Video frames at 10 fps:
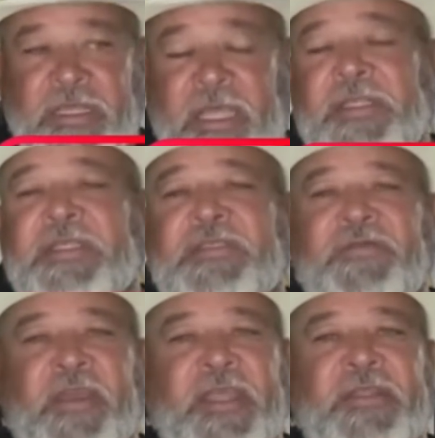That is
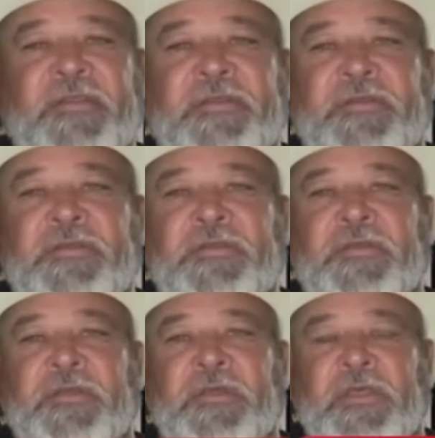fine.
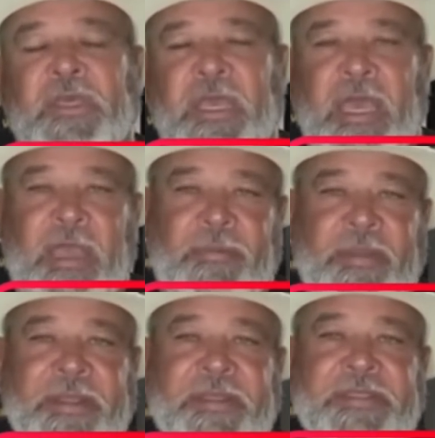I
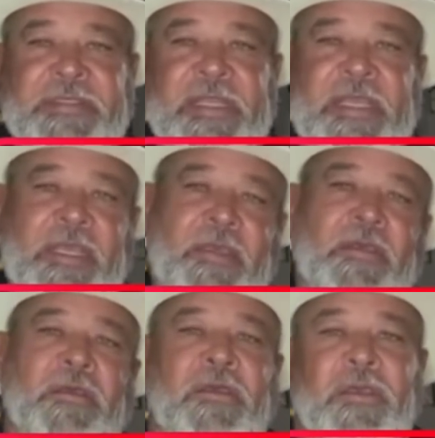played this league
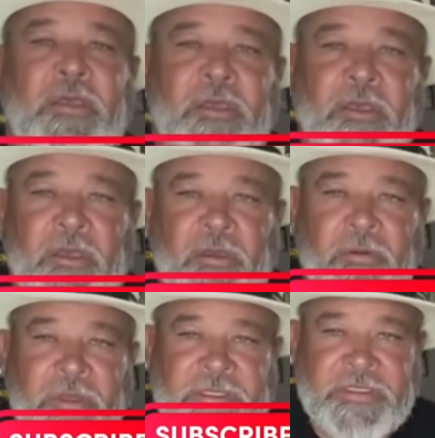
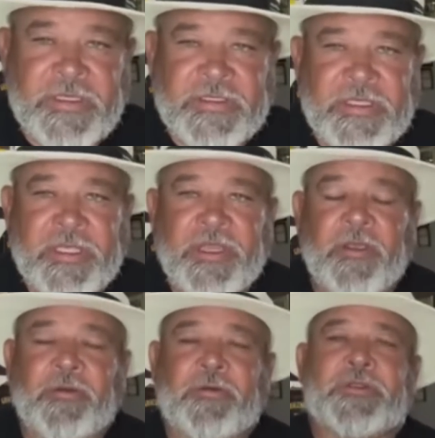with
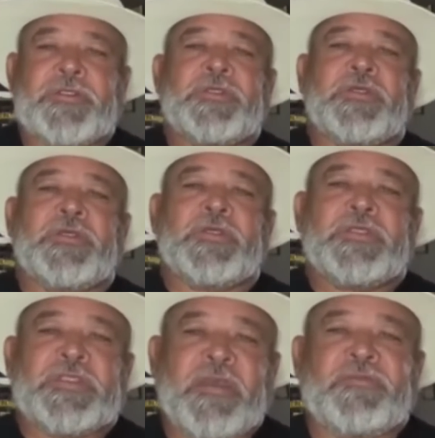16-year-olds,
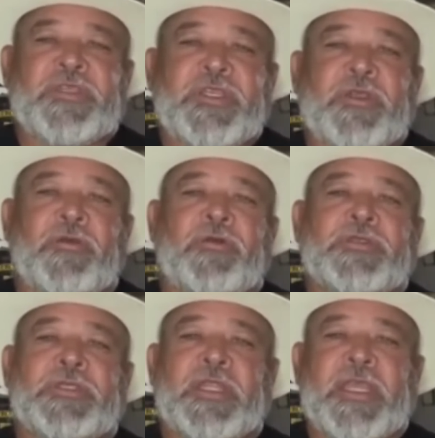
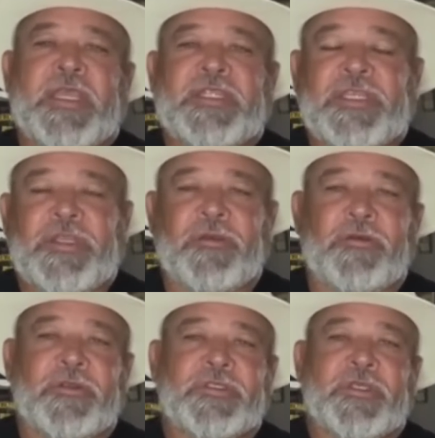17-year-olds, and
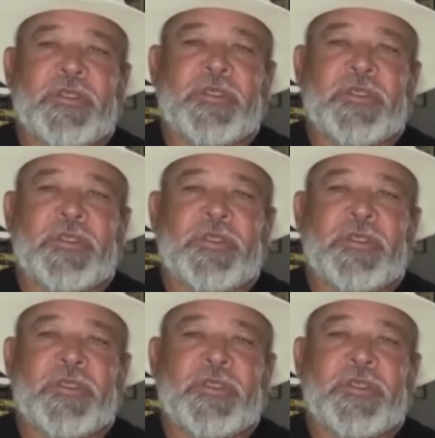18-year-olds.